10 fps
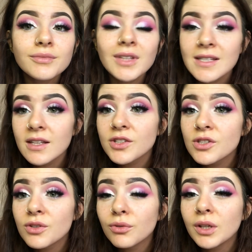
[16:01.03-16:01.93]
These lashes
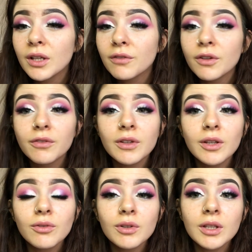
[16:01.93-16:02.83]
are really fluffy, they're
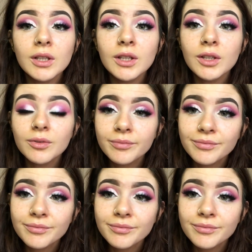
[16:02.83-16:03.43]
really cute.